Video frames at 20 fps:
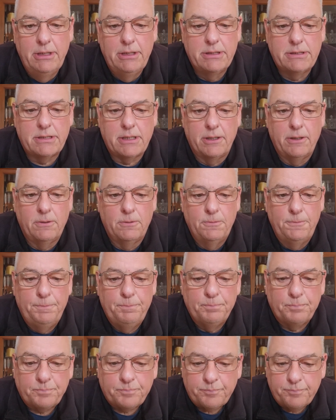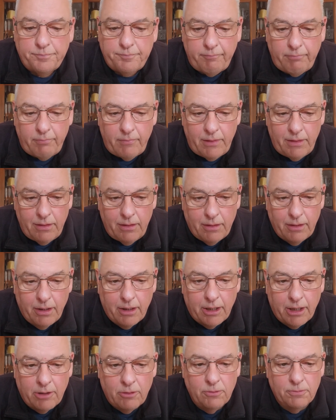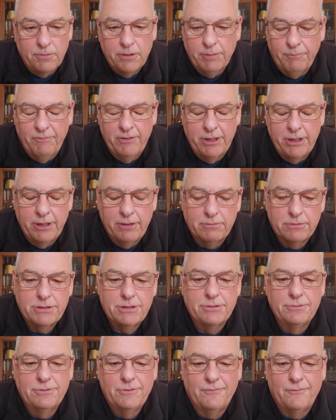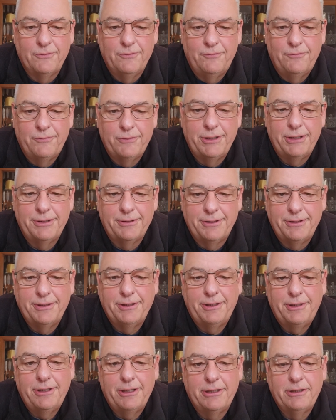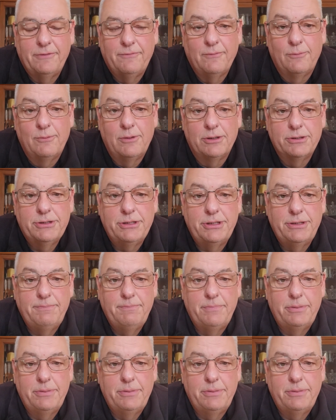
So I hope the video was useful for you, and thanks for watching.